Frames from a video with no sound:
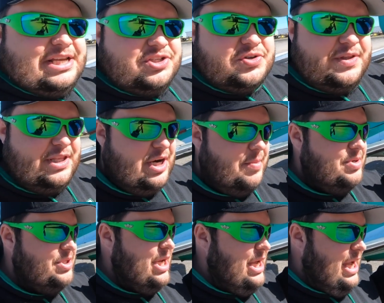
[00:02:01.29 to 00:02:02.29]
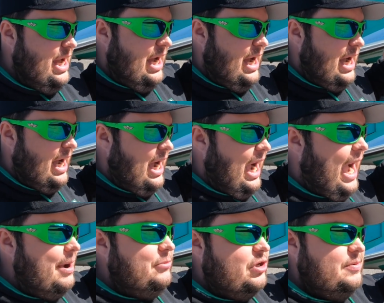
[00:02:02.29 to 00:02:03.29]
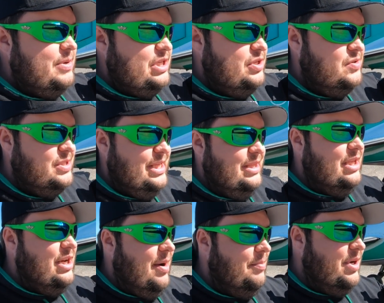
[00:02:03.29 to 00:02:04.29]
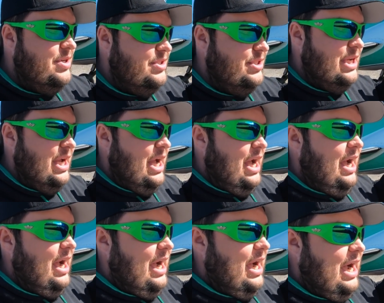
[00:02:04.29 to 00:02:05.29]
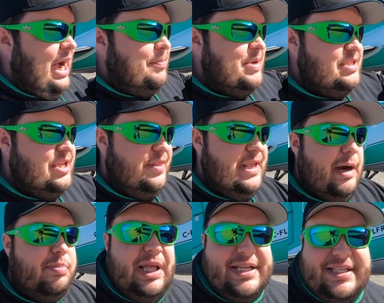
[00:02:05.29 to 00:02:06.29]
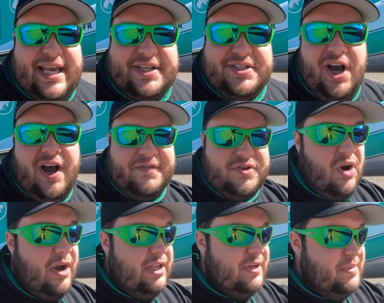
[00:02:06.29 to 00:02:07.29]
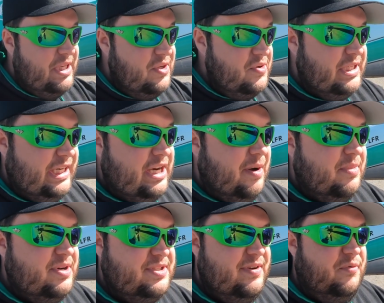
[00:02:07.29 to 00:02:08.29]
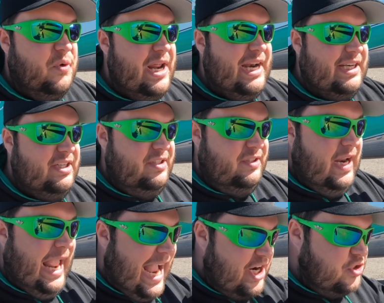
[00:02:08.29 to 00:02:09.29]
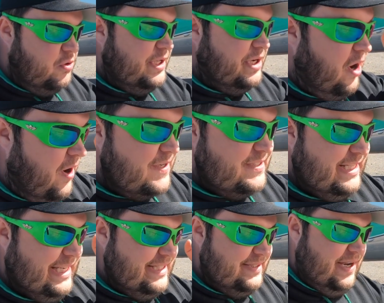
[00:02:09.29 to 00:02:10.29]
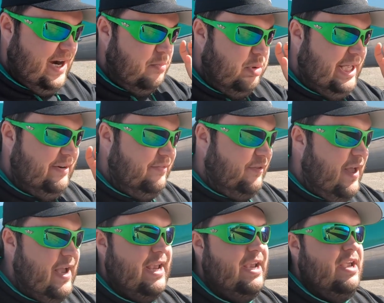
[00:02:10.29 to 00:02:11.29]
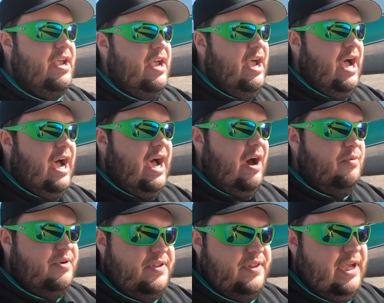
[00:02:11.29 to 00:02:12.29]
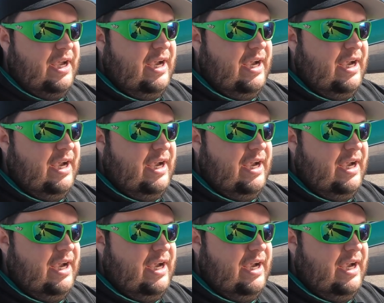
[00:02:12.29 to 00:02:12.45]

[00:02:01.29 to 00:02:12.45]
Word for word: and show you the numbers. I'm going to be using the numbers up until the airplane takes off. So I'm going to be using numbers of what it actually costs to get the airplane flying with